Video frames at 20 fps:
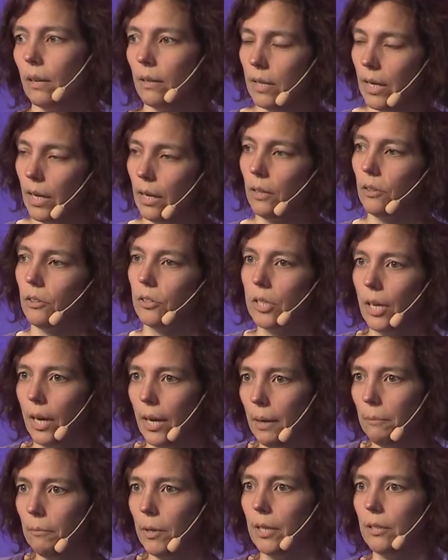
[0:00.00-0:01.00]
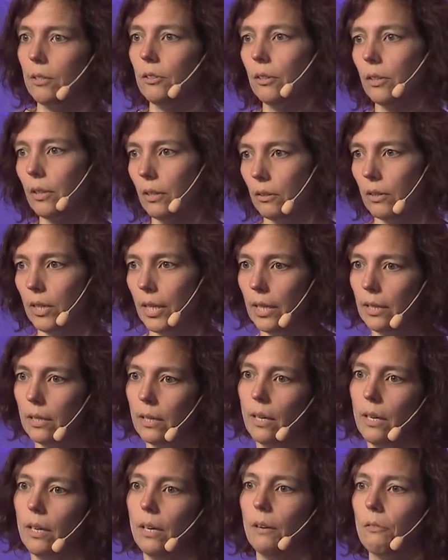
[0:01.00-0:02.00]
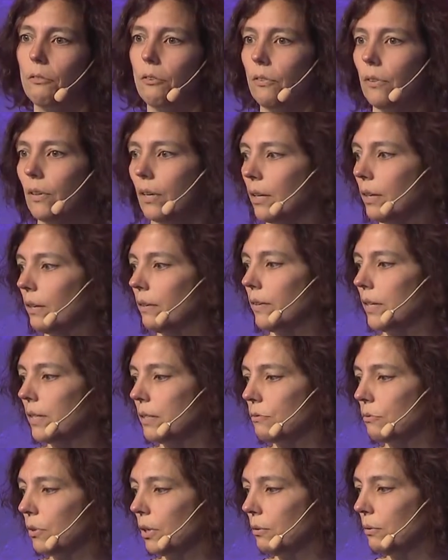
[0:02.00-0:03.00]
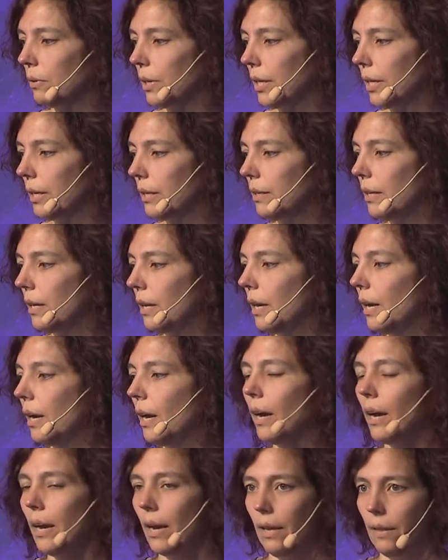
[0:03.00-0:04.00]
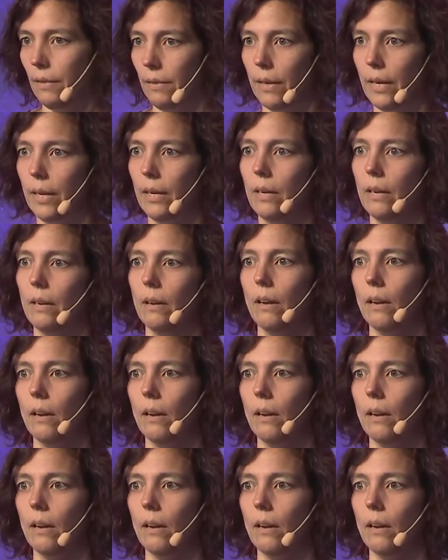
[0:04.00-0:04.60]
take your time entering your data and everything that's required, and then